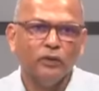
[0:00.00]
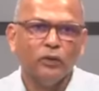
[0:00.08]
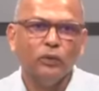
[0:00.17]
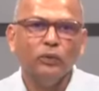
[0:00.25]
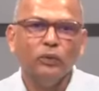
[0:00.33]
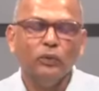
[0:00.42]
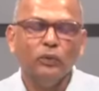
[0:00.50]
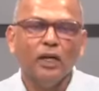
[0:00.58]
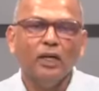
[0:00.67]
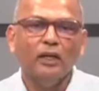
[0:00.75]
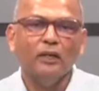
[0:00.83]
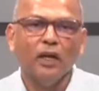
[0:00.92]
to do
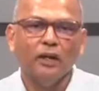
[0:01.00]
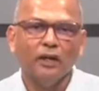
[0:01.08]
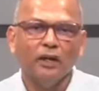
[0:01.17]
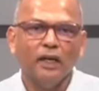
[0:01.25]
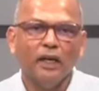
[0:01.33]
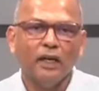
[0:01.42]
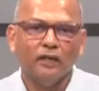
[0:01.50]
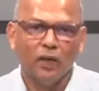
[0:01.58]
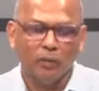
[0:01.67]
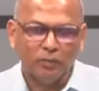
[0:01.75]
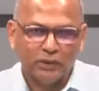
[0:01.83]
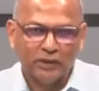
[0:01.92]
another
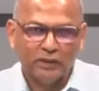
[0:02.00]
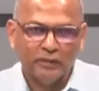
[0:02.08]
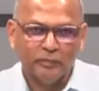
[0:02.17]
autopsy.